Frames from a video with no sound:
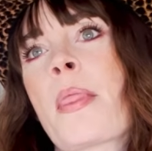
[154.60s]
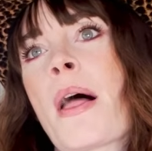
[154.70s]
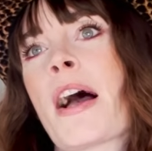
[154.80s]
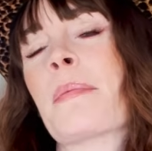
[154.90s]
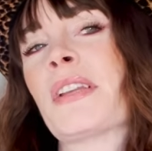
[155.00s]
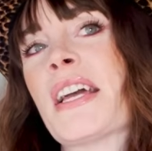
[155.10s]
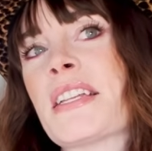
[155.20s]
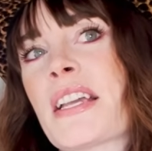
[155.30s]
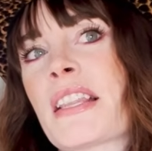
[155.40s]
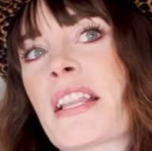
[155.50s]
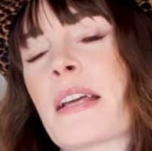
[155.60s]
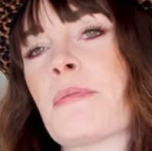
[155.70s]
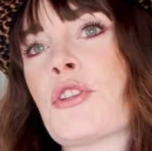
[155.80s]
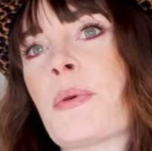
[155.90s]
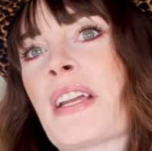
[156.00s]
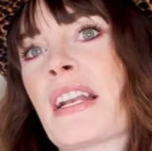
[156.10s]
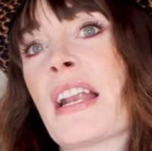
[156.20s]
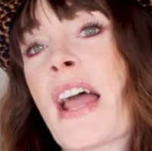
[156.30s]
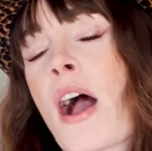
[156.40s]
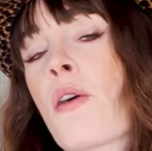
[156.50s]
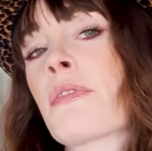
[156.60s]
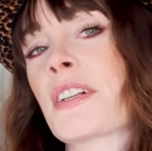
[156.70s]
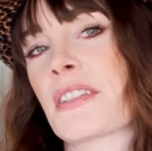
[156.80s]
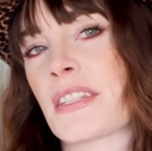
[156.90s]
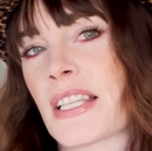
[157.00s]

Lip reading: I'm liking that I'm doing now versus